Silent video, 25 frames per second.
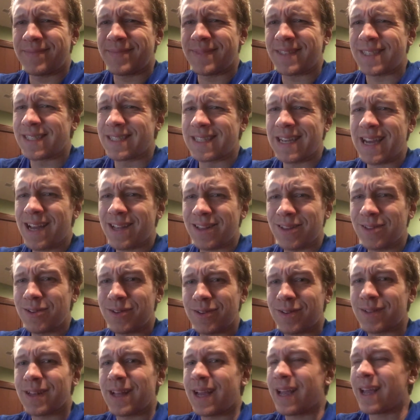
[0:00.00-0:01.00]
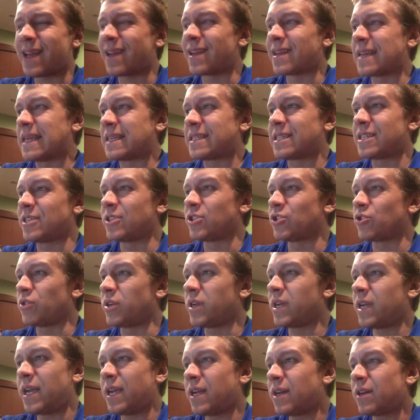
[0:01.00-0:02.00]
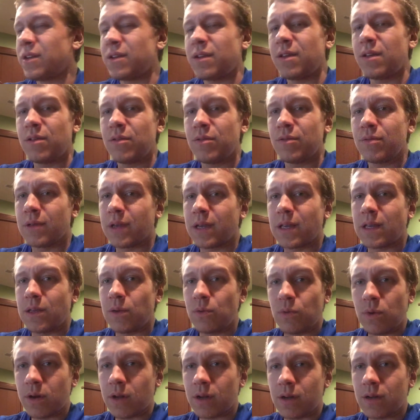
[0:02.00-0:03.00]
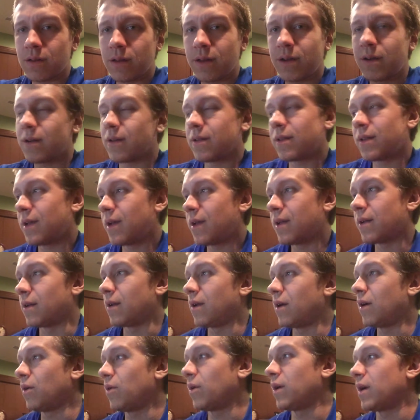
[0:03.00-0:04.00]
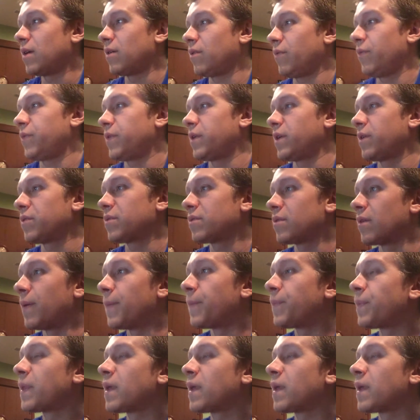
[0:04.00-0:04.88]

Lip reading: Does that look like it's intriguing to you? Like you want to click on that? No, I don't think so.